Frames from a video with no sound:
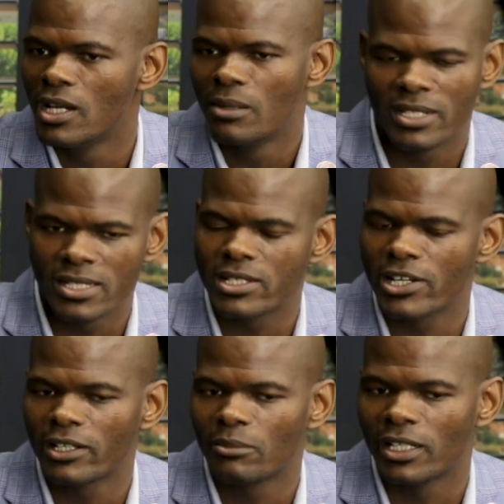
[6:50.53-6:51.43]
there's a
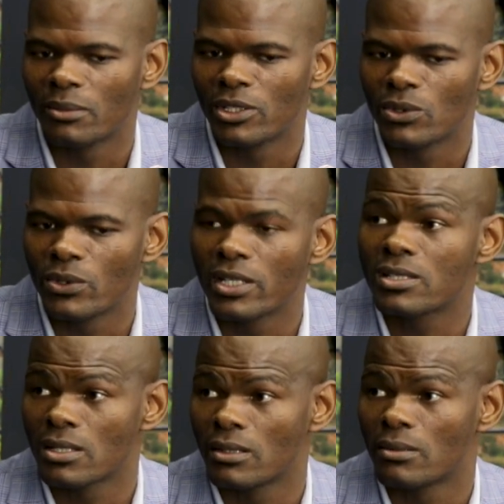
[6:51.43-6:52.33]
gentleman, I mean, who
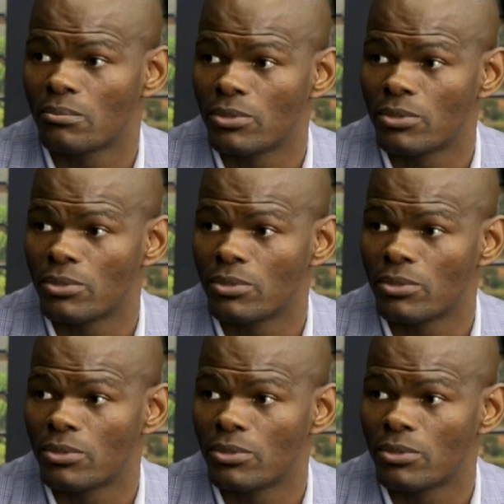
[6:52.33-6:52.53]
is a